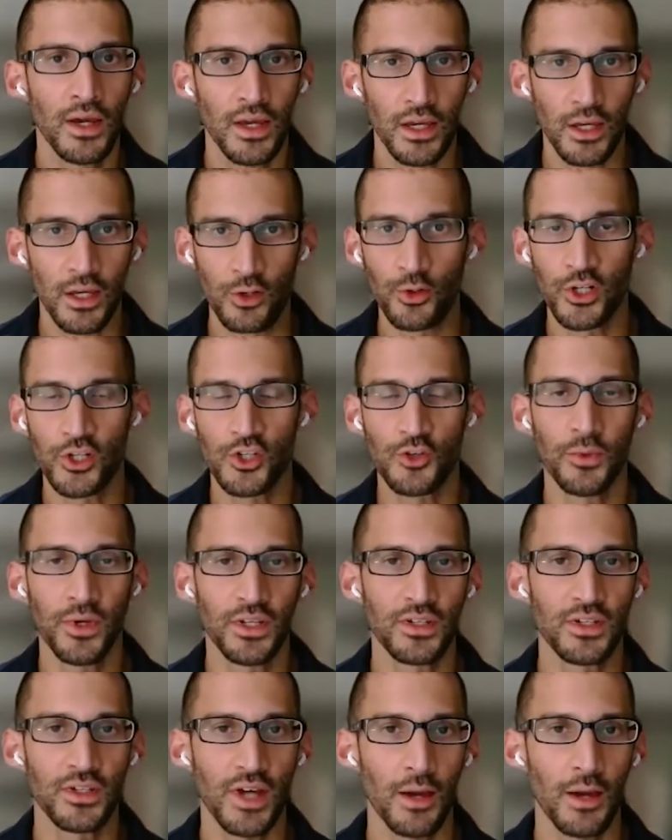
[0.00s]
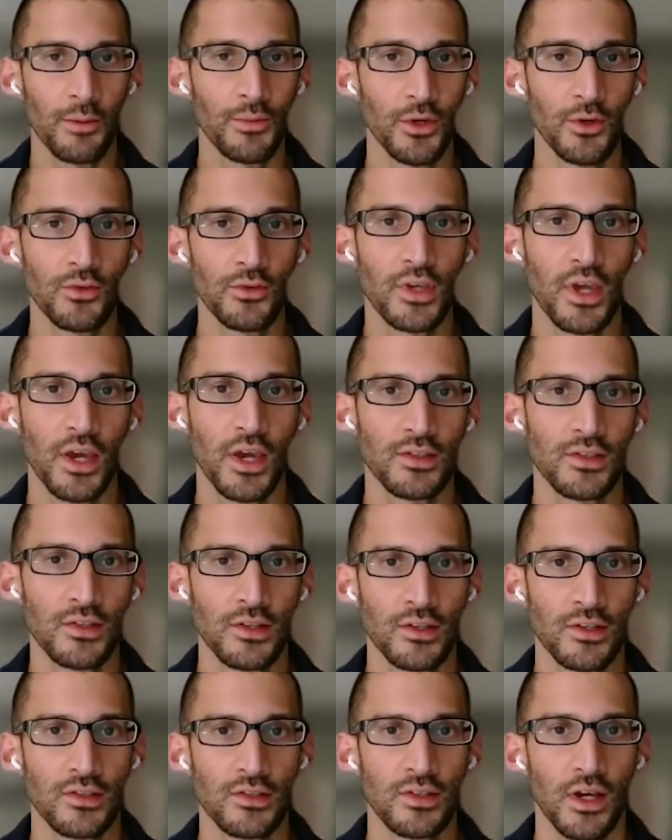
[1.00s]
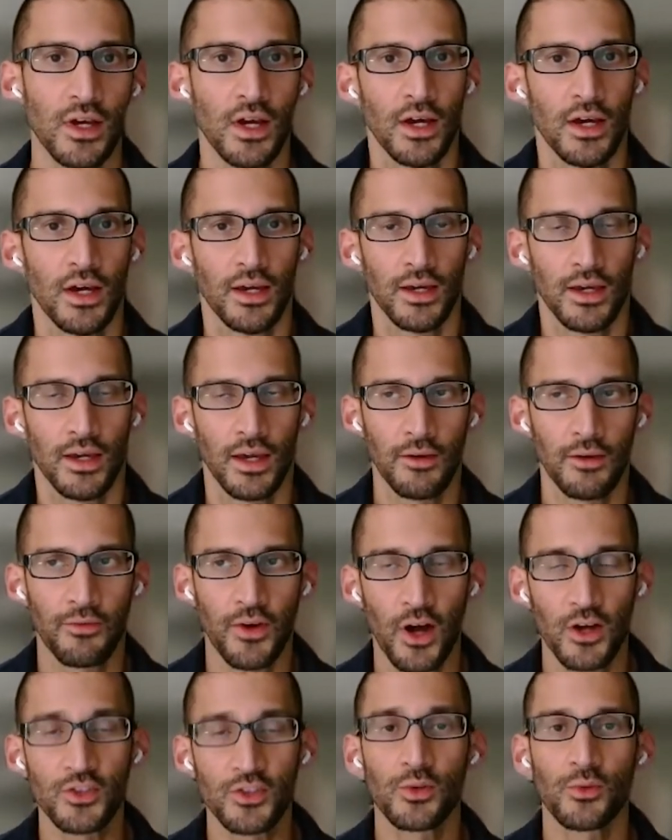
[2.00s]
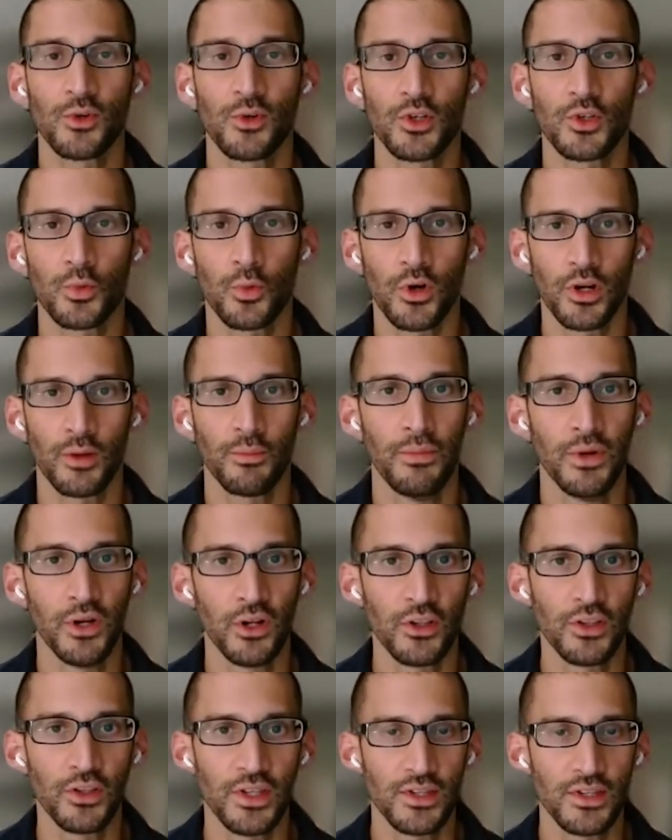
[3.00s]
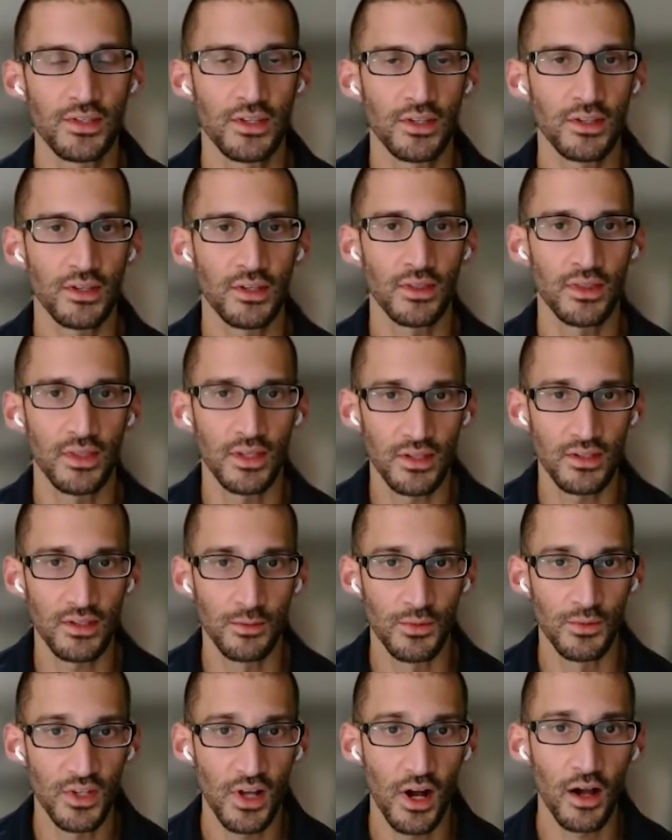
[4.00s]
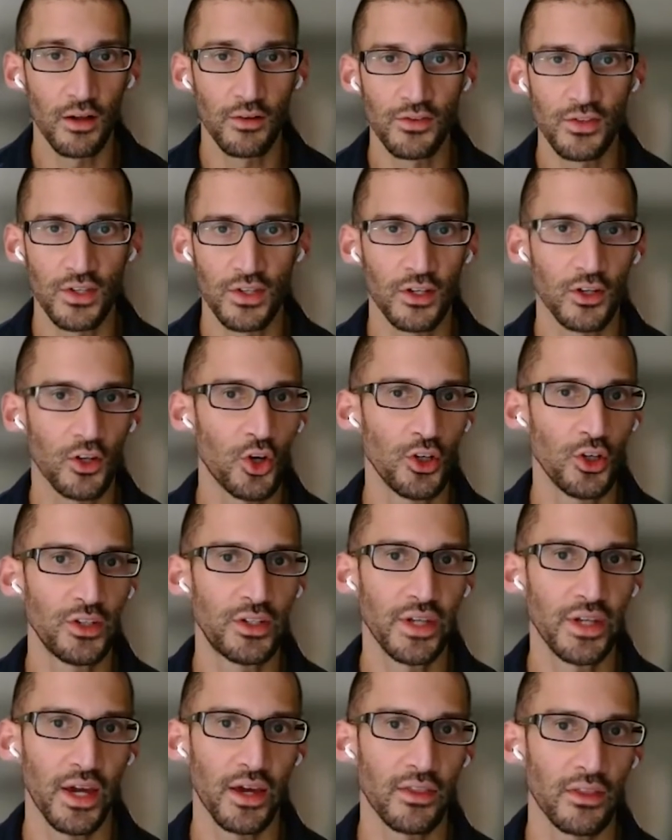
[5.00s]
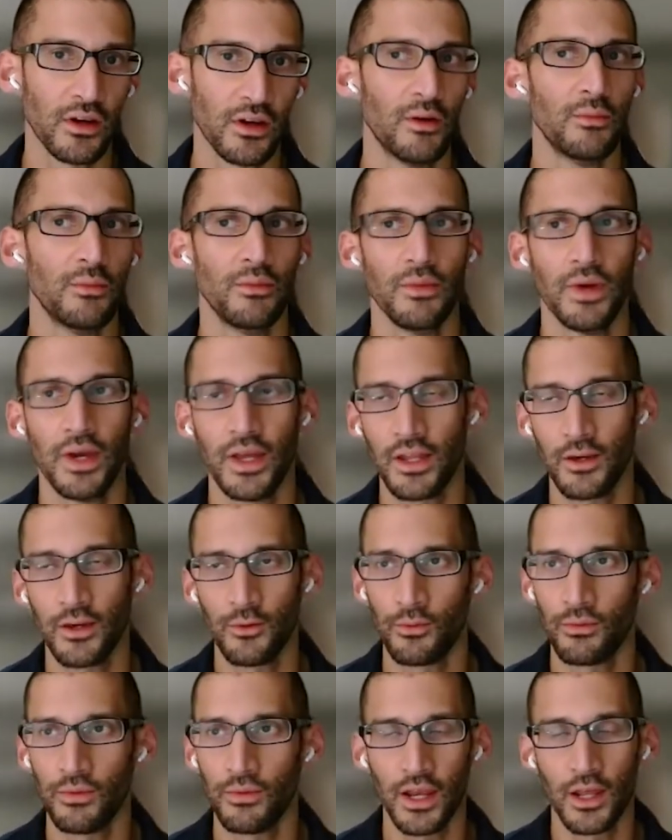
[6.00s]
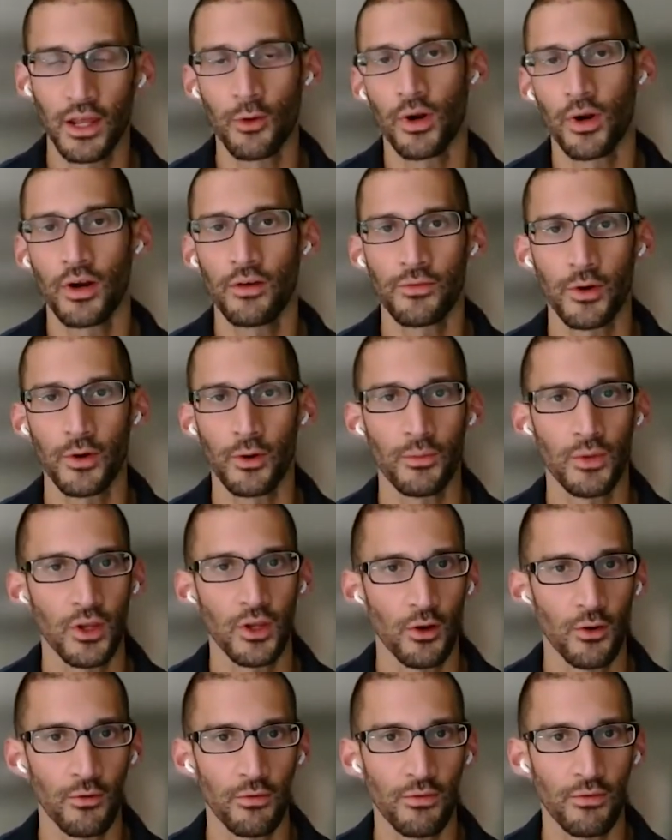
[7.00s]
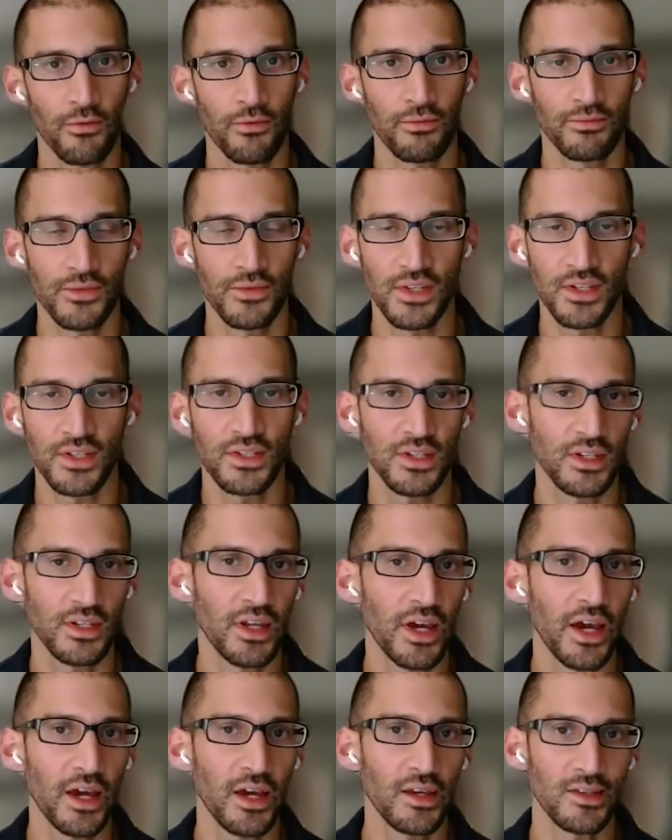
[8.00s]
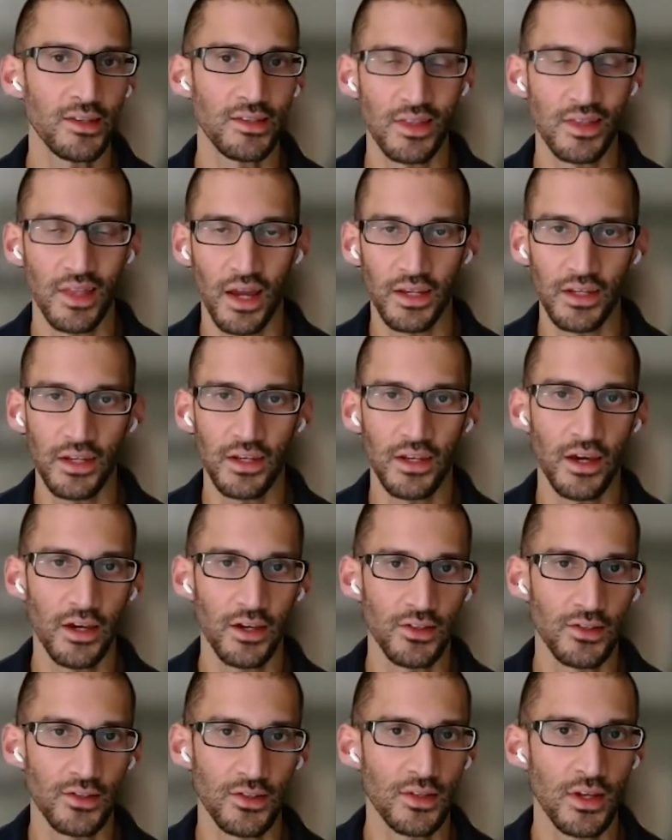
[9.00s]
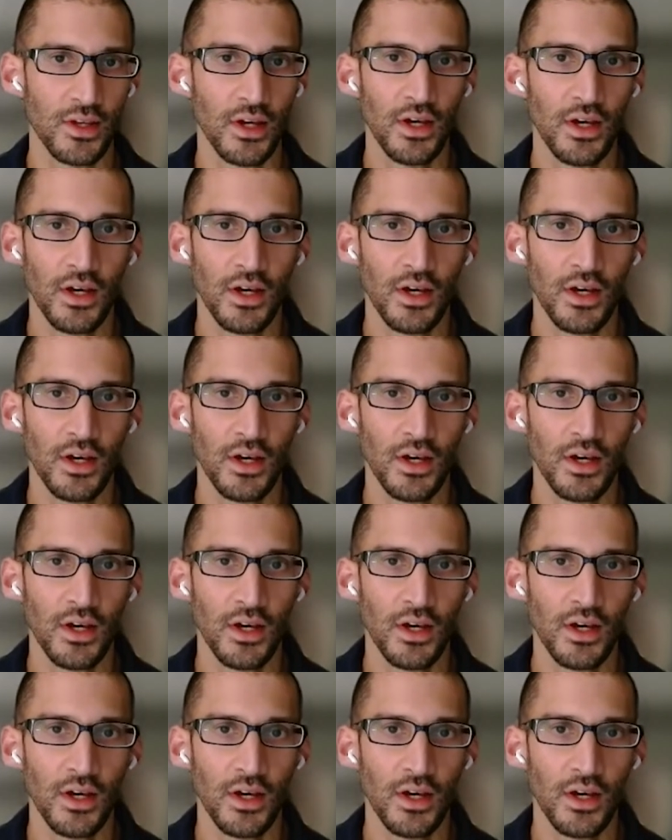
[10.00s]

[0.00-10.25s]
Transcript: enrichment type use cases, if customers were to build these things themselves, it could take them anywhere from 60 days, 90 days